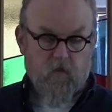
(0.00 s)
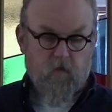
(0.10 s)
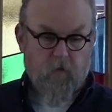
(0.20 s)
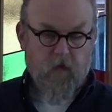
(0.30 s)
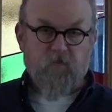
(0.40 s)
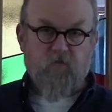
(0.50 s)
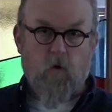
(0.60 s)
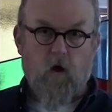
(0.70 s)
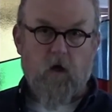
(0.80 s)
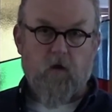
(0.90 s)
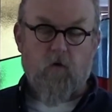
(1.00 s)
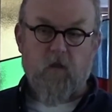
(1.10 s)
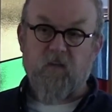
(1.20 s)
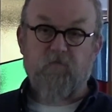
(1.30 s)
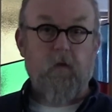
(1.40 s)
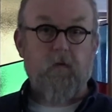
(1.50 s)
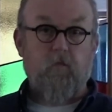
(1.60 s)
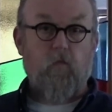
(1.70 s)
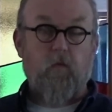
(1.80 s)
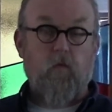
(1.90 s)
The biggest one, or at least maybe
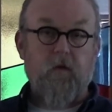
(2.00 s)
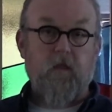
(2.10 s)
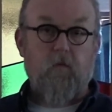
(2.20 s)
what will be the